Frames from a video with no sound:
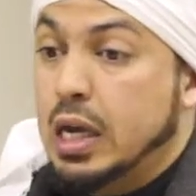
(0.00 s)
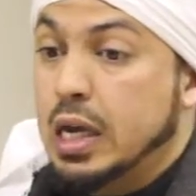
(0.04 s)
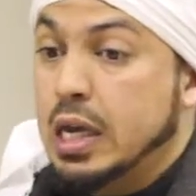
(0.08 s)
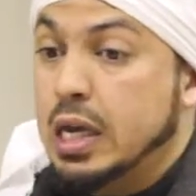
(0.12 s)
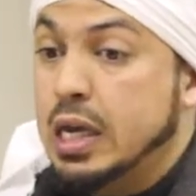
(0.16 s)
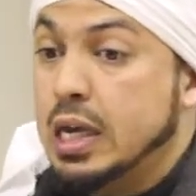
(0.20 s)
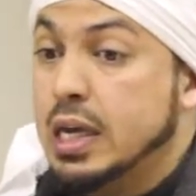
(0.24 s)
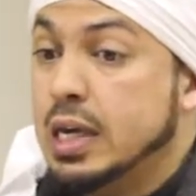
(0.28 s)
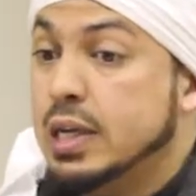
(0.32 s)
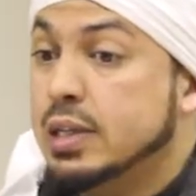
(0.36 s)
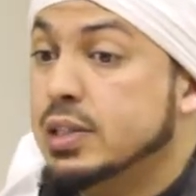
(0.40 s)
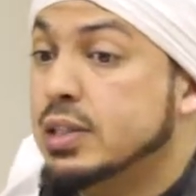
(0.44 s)

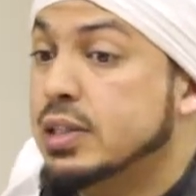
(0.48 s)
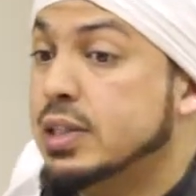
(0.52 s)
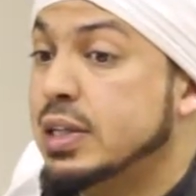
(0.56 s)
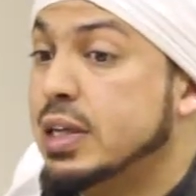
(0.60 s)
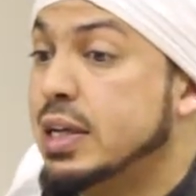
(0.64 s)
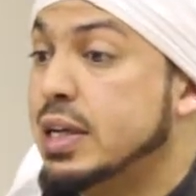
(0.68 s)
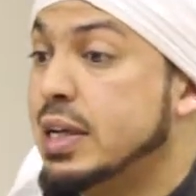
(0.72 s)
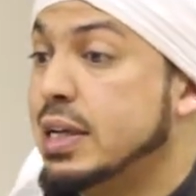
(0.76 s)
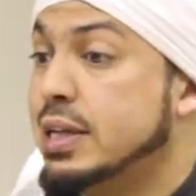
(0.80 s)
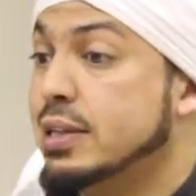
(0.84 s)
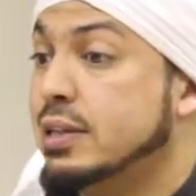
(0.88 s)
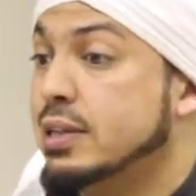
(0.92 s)
Is
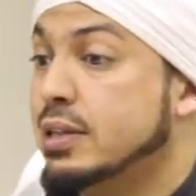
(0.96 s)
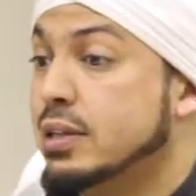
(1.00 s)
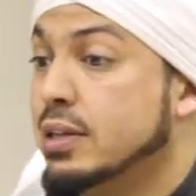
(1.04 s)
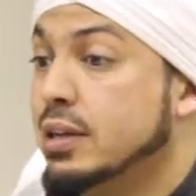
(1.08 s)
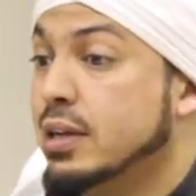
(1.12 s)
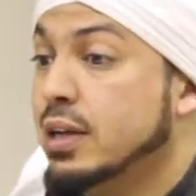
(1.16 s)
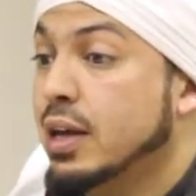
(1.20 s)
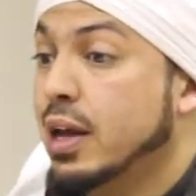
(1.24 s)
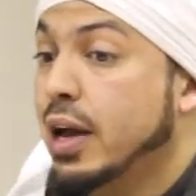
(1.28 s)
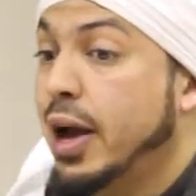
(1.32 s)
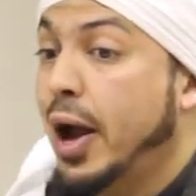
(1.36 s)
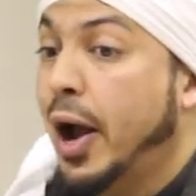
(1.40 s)
it
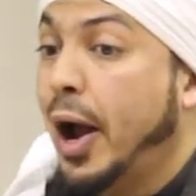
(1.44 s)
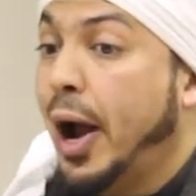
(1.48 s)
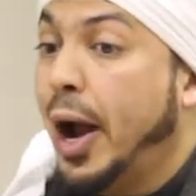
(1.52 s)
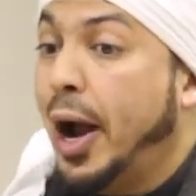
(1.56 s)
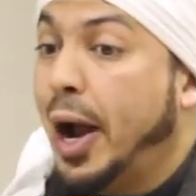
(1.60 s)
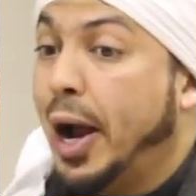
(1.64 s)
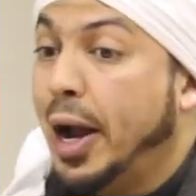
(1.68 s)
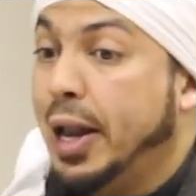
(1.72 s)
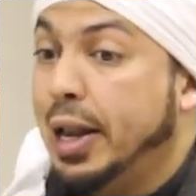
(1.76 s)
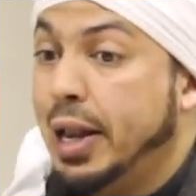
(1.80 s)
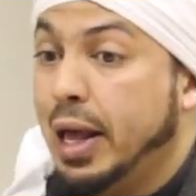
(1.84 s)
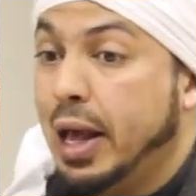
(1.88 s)

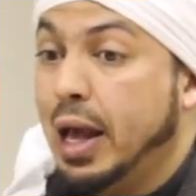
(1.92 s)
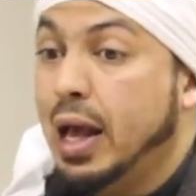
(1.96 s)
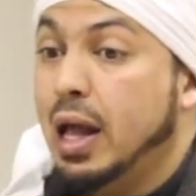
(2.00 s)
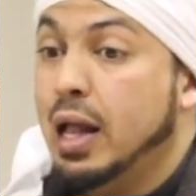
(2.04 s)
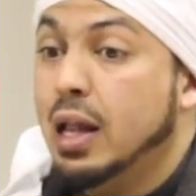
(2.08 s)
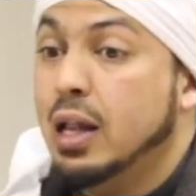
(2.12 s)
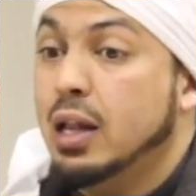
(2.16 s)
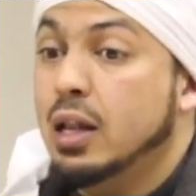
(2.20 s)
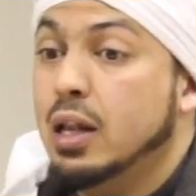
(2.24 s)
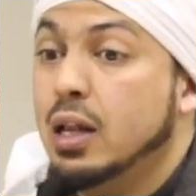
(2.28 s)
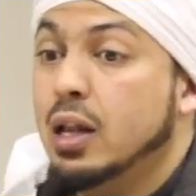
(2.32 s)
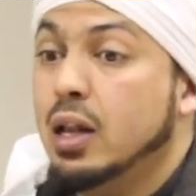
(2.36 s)

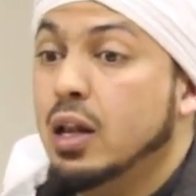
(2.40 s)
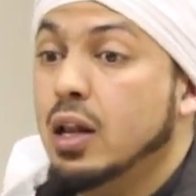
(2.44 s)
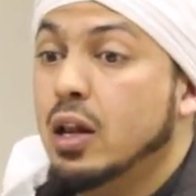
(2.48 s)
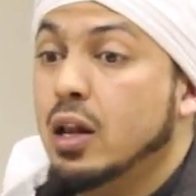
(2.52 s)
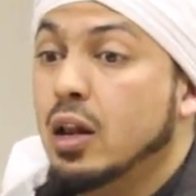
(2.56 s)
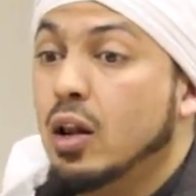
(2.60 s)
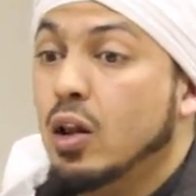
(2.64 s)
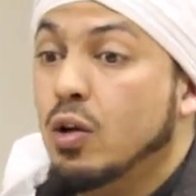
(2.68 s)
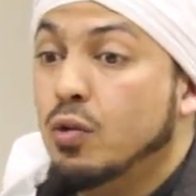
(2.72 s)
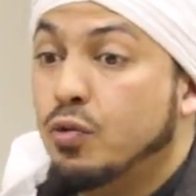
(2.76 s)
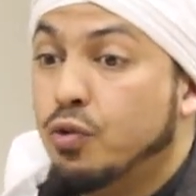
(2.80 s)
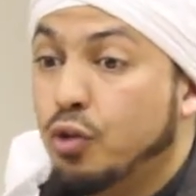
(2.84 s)
halal
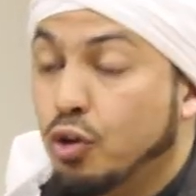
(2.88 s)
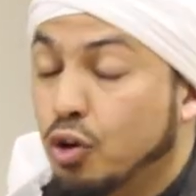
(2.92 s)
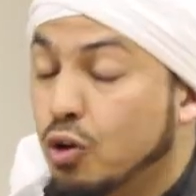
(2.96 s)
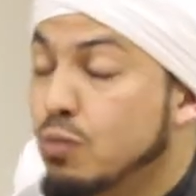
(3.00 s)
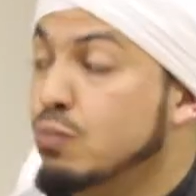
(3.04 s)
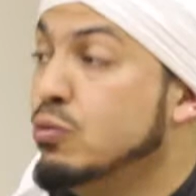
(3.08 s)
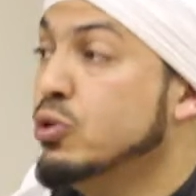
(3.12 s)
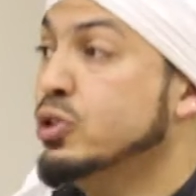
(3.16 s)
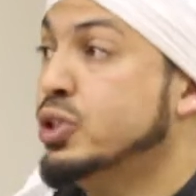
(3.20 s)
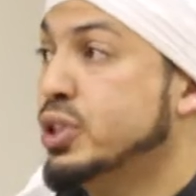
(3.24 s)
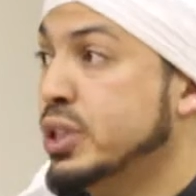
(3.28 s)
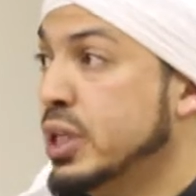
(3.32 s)
for a
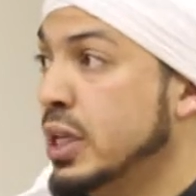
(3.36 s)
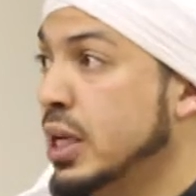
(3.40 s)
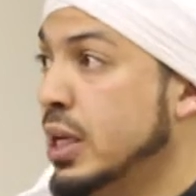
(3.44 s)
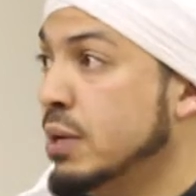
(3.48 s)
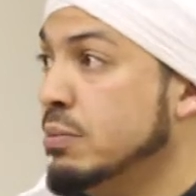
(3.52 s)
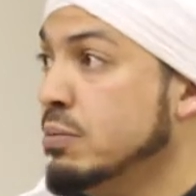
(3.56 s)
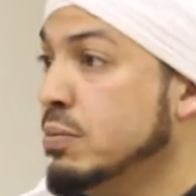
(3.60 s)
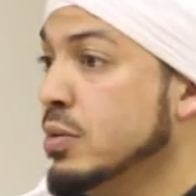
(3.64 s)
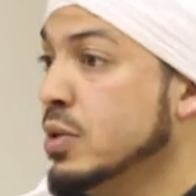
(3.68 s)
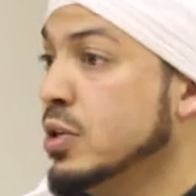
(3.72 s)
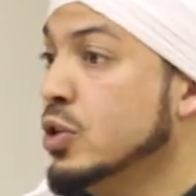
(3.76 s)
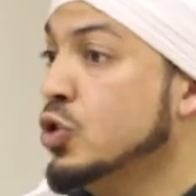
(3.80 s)

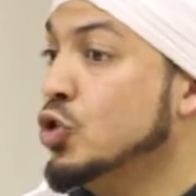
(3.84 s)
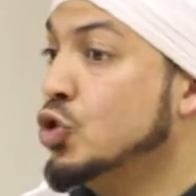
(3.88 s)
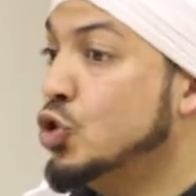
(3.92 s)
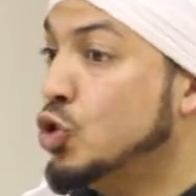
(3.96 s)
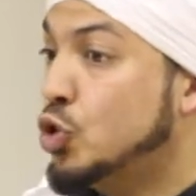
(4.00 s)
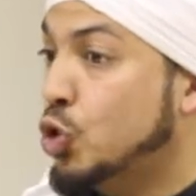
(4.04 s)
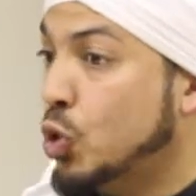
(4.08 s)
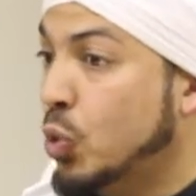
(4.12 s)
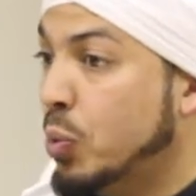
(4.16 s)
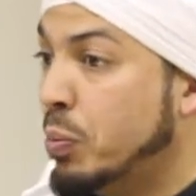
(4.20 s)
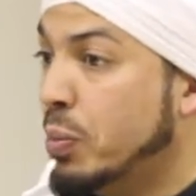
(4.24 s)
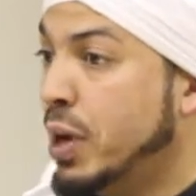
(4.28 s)
Muslim
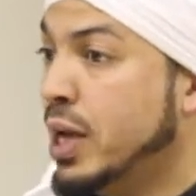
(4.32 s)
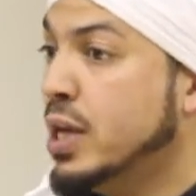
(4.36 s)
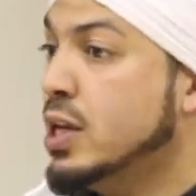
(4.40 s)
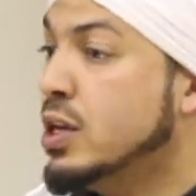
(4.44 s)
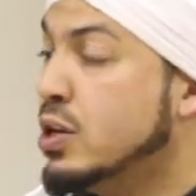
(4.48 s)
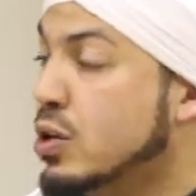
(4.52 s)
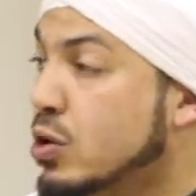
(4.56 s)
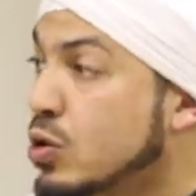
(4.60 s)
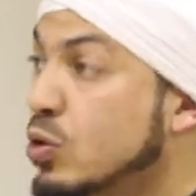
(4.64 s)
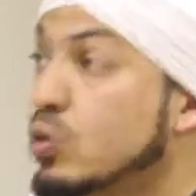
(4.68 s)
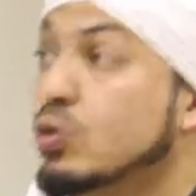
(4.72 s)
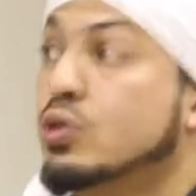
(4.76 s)
to
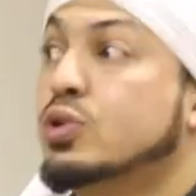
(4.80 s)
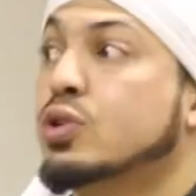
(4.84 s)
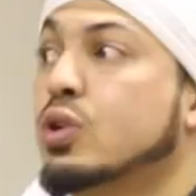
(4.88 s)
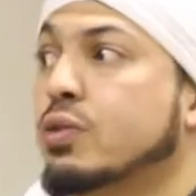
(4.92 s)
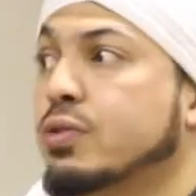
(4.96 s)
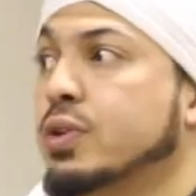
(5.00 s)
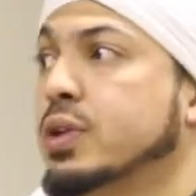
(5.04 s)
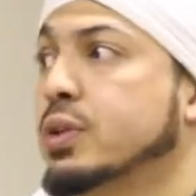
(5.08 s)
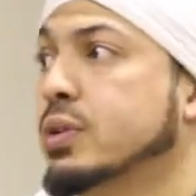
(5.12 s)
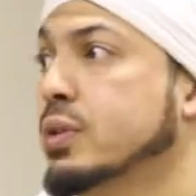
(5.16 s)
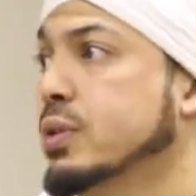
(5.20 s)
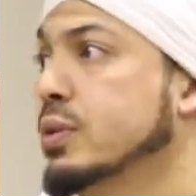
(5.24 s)
make use
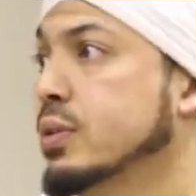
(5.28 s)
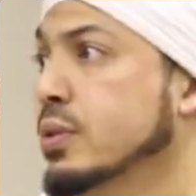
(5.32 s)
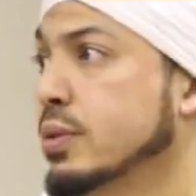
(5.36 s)
of it?